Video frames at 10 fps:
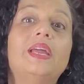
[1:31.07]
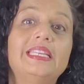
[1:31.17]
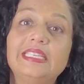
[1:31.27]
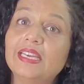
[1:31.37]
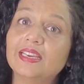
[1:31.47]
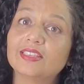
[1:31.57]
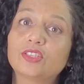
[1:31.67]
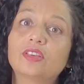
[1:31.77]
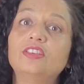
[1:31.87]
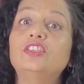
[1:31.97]
ideas
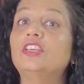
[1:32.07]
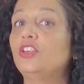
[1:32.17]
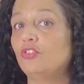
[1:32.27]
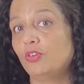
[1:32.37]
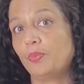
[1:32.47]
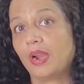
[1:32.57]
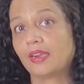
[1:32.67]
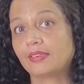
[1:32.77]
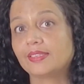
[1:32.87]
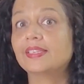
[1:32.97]
to continue your
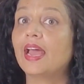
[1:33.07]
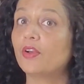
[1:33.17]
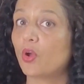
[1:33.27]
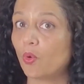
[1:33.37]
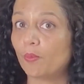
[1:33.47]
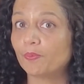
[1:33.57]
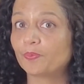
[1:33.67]
practice at home.